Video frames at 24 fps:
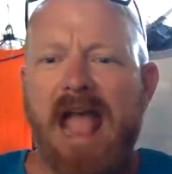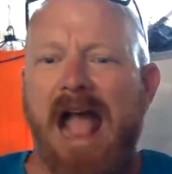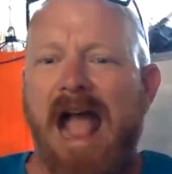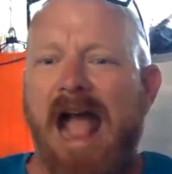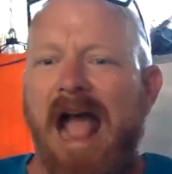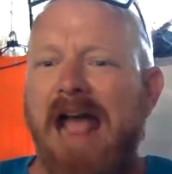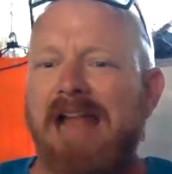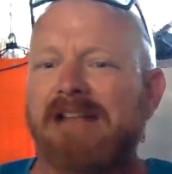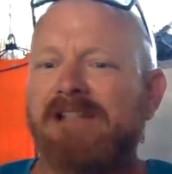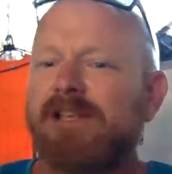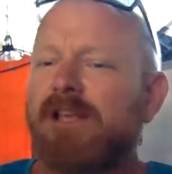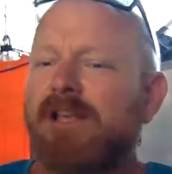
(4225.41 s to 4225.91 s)

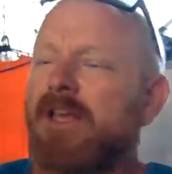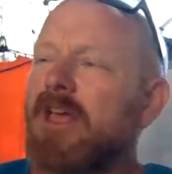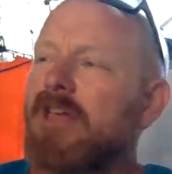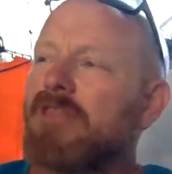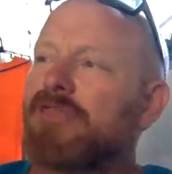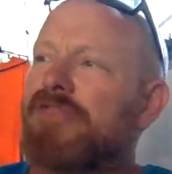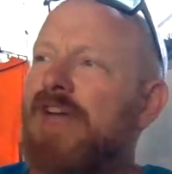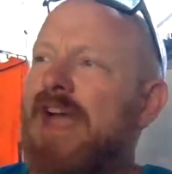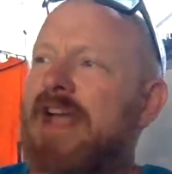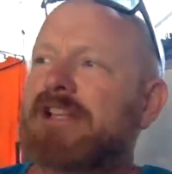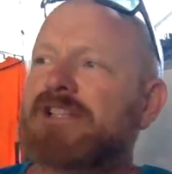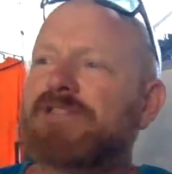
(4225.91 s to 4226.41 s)
And
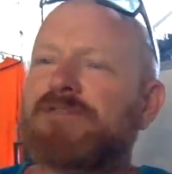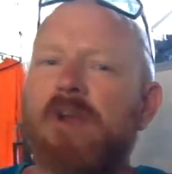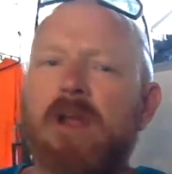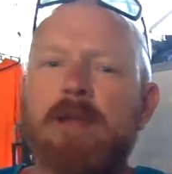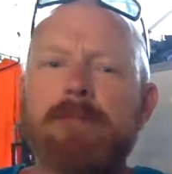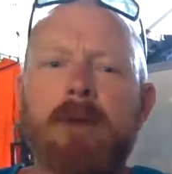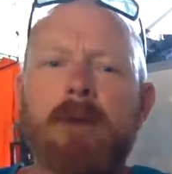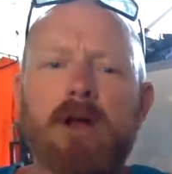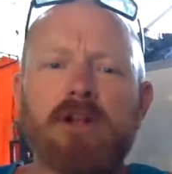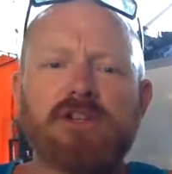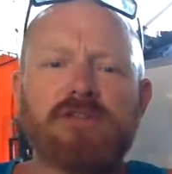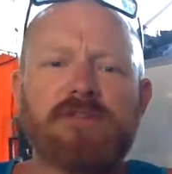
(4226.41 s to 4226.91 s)
thanks very
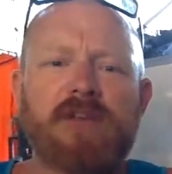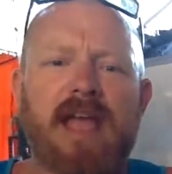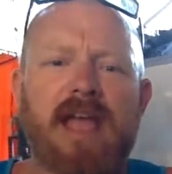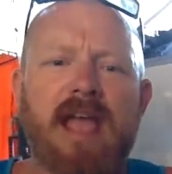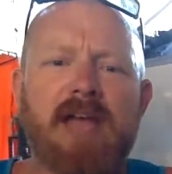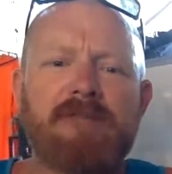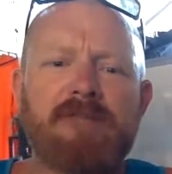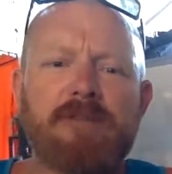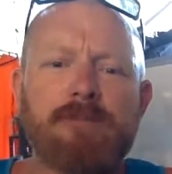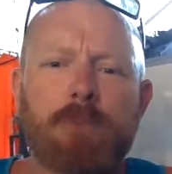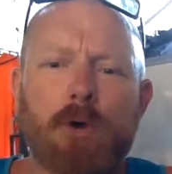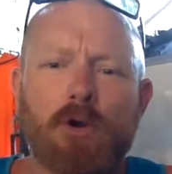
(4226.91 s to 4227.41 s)
much for
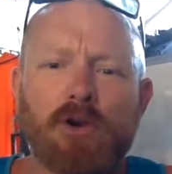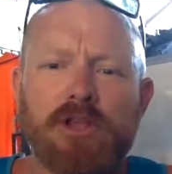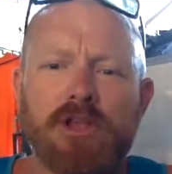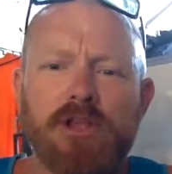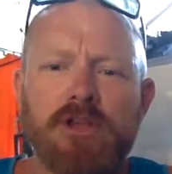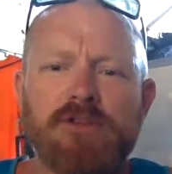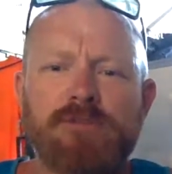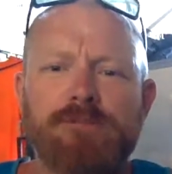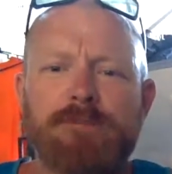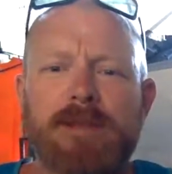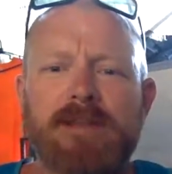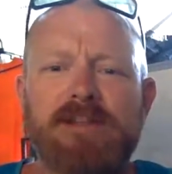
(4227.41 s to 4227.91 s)
everybody
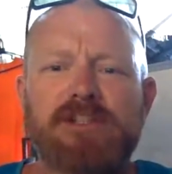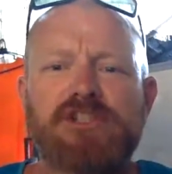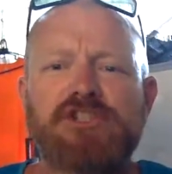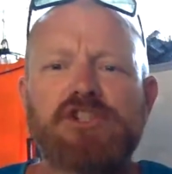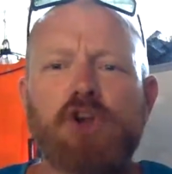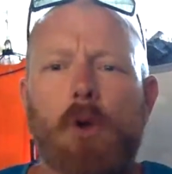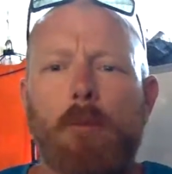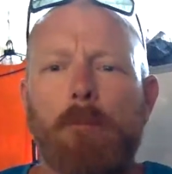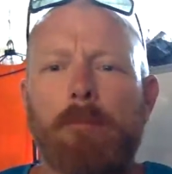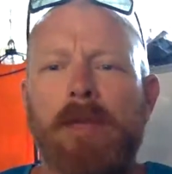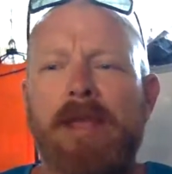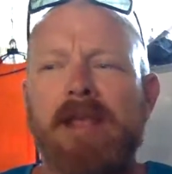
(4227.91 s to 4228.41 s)
who's been
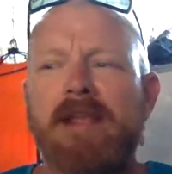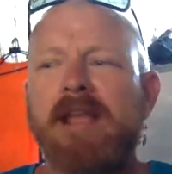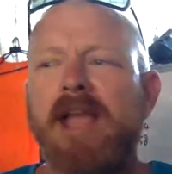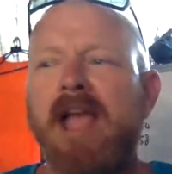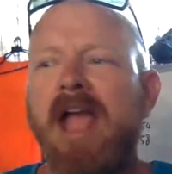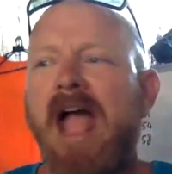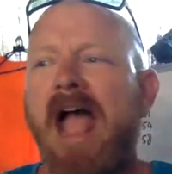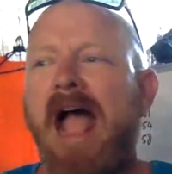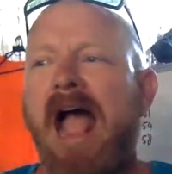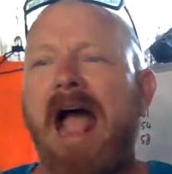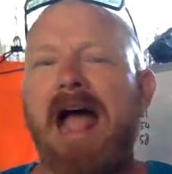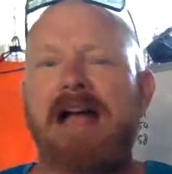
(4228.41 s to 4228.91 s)
shopping
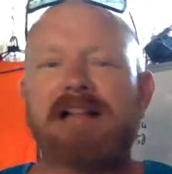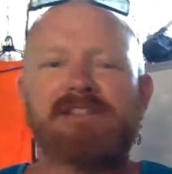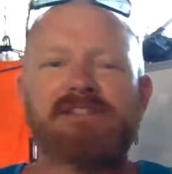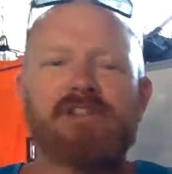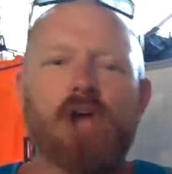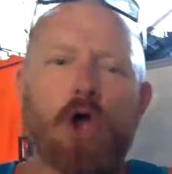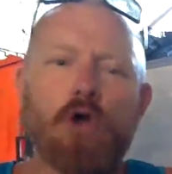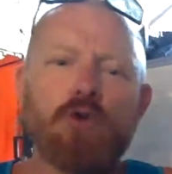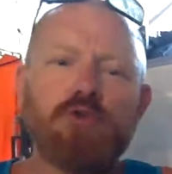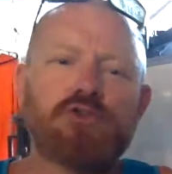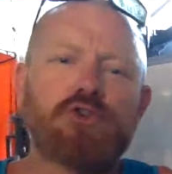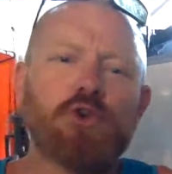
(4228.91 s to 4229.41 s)
at
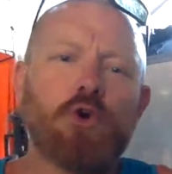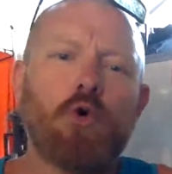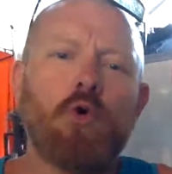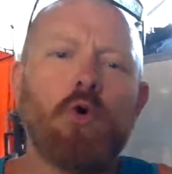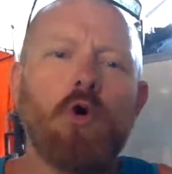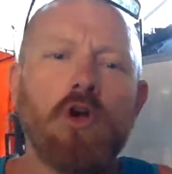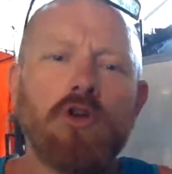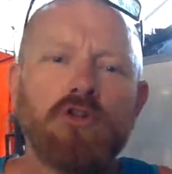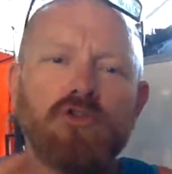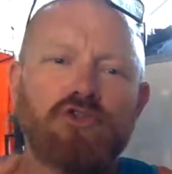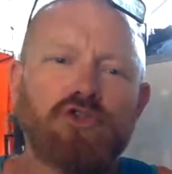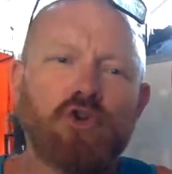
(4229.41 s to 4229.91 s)

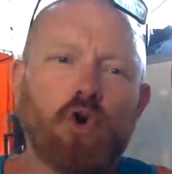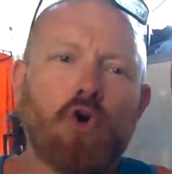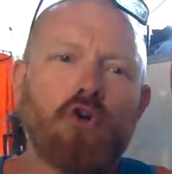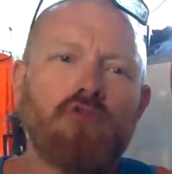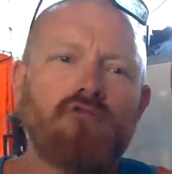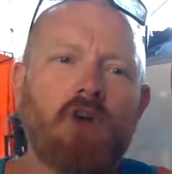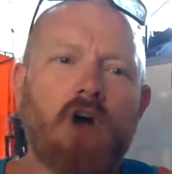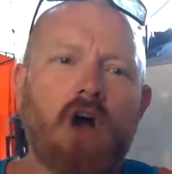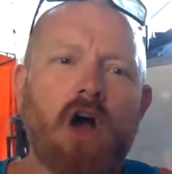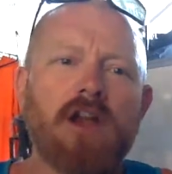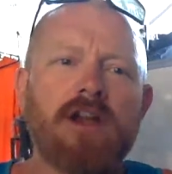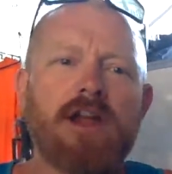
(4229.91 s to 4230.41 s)

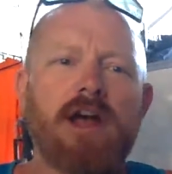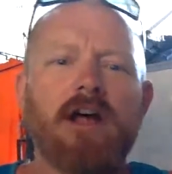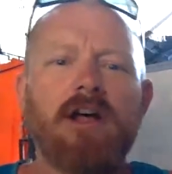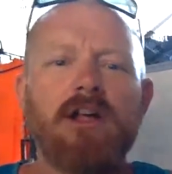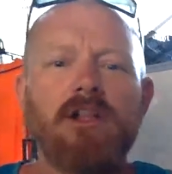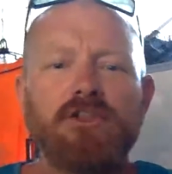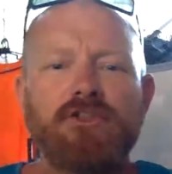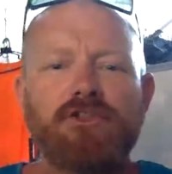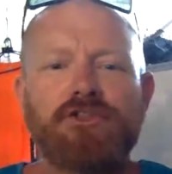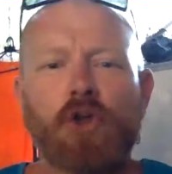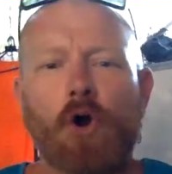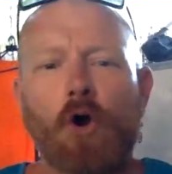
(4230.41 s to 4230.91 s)

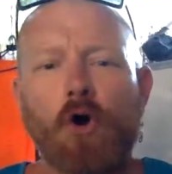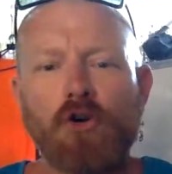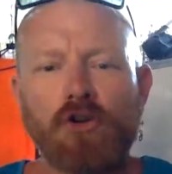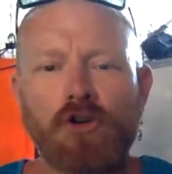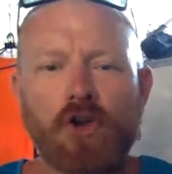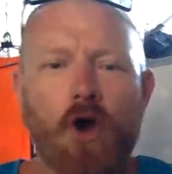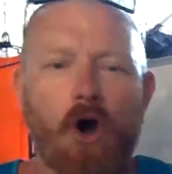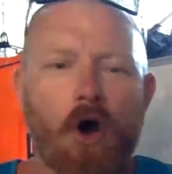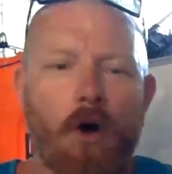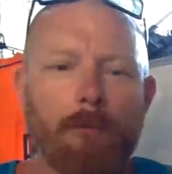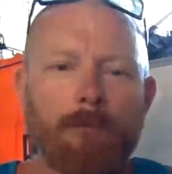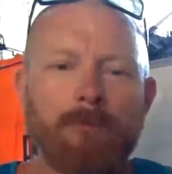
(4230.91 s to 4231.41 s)

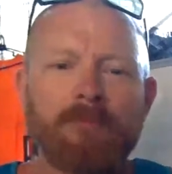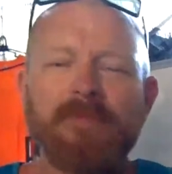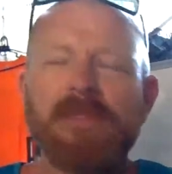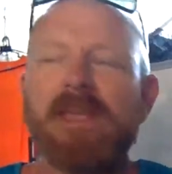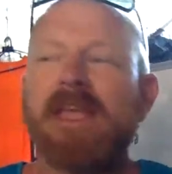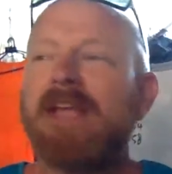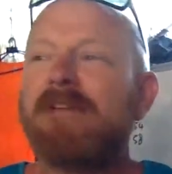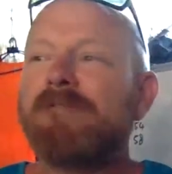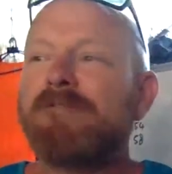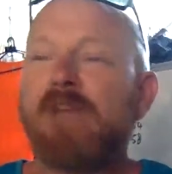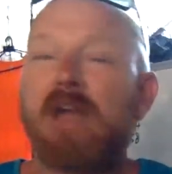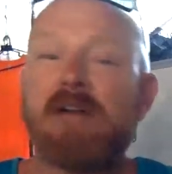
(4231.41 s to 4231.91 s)
totaljoyrider.com.
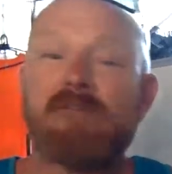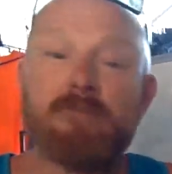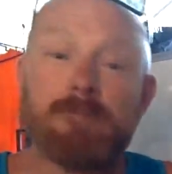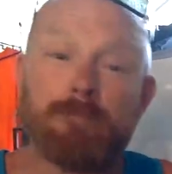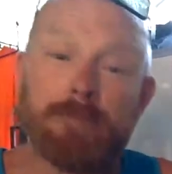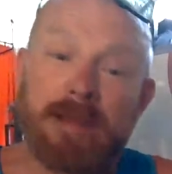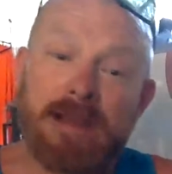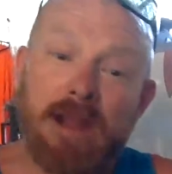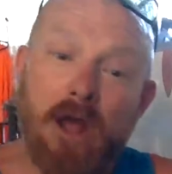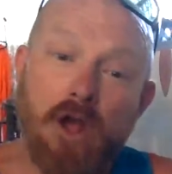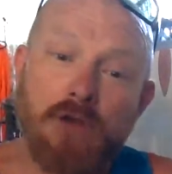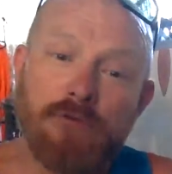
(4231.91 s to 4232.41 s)
If you haven't
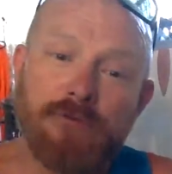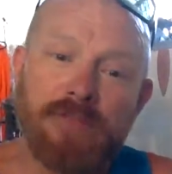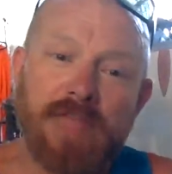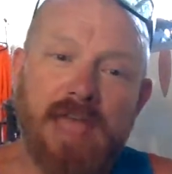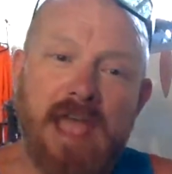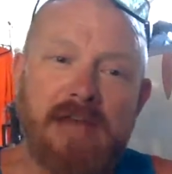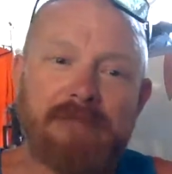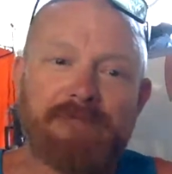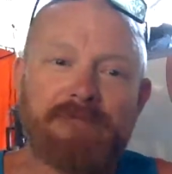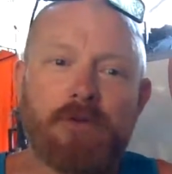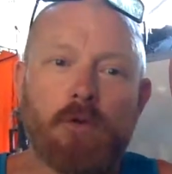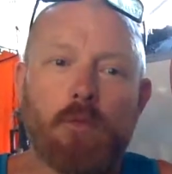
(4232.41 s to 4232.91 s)
been over
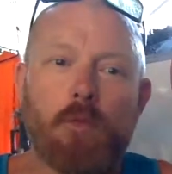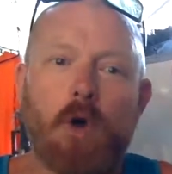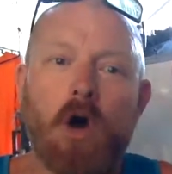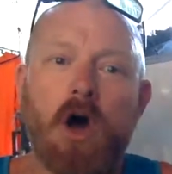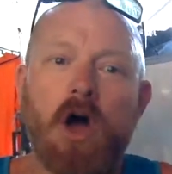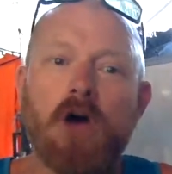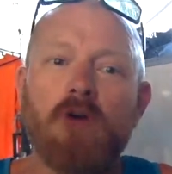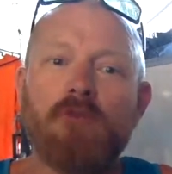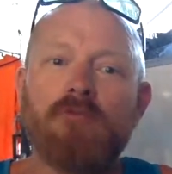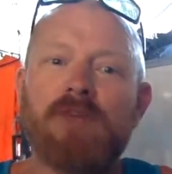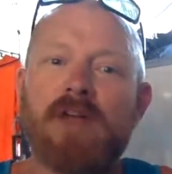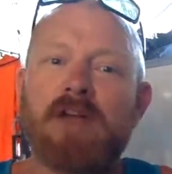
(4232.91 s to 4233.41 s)
there for a
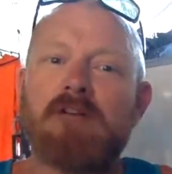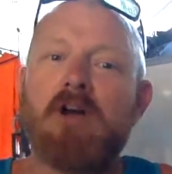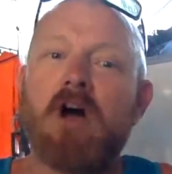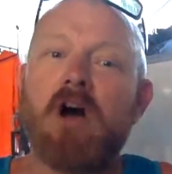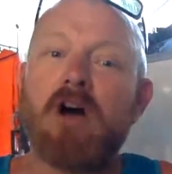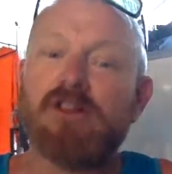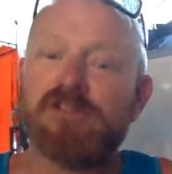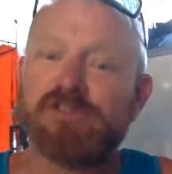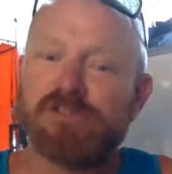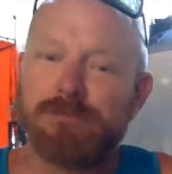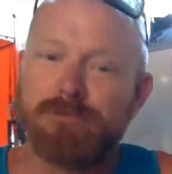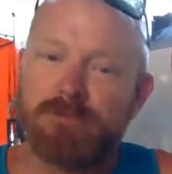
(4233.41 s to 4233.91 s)
while, there
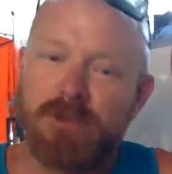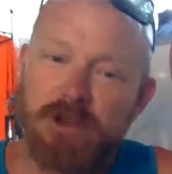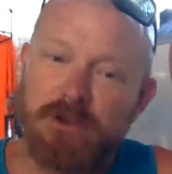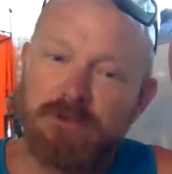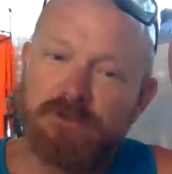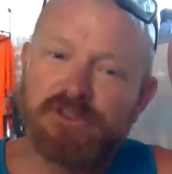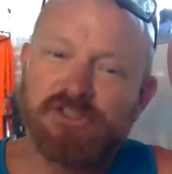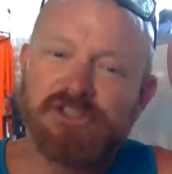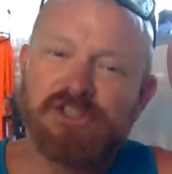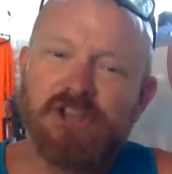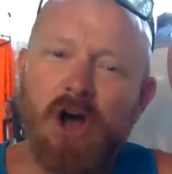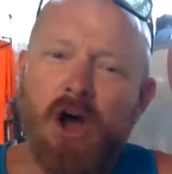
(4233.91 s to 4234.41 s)
are some new
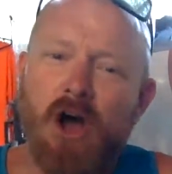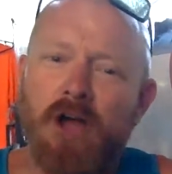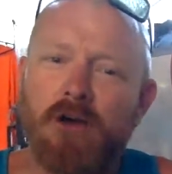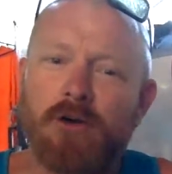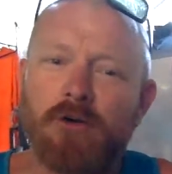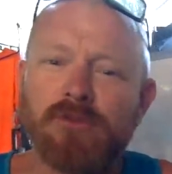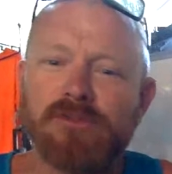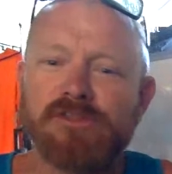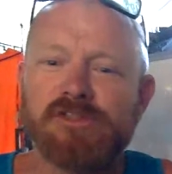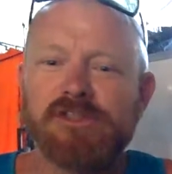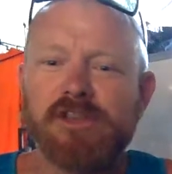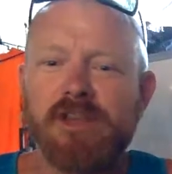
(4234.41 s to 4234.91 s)

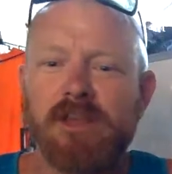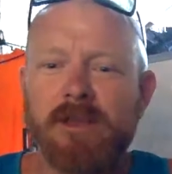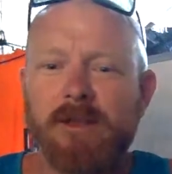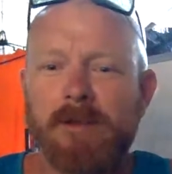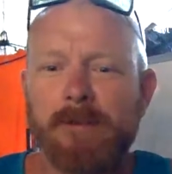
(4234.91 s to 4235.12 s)
styles